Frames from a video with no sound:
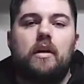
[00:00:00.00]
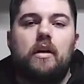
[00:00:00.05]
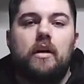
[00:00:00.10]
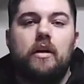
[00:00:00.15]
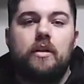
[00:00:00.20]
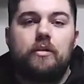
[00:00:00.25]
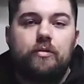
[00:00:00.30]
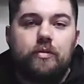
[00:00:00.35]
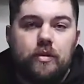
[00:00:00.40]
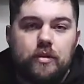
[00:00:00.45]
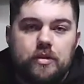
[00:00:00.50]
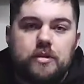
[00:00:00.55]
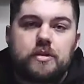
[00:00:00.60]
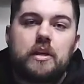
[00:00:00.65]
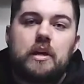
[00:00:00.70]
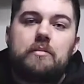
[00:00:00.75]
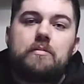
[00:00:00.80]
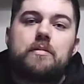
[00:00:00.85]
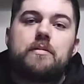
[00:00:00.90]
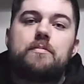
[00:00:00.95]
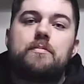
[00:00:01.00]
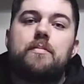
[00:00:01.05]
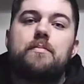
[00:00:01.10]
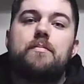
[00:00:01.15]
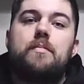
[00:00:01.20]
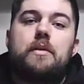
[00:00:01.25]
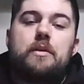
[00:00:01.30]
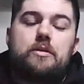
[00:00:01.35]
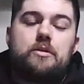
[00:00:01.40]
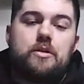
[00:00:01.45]
The first step to
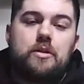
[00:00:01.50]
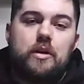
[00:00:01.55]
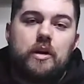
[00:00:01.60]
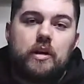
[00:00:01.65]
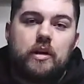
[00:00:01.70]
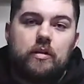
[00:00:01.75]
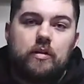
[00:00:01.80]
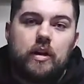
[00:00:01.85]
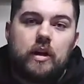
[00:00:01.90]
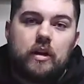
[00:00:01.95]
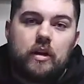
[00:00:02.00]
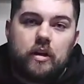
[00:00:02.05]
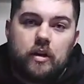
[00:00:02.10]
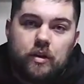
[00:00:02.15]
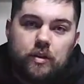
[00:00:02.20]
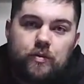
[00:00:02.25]
ensuring you get good